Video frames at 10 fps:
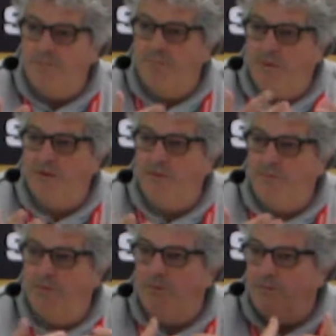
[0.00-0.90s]
point of
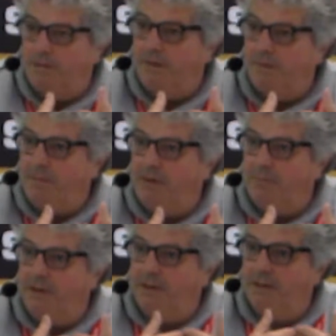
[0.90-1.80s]
view, in my
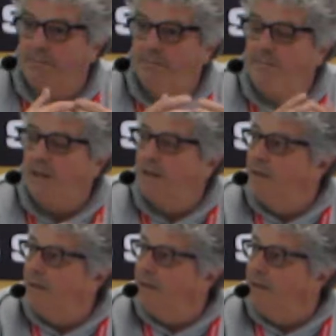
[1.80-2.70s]

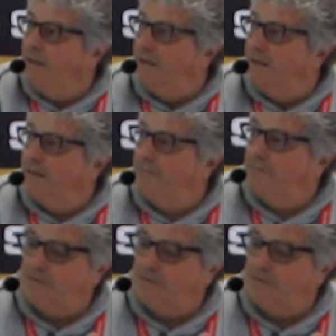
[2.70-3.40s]
opinion.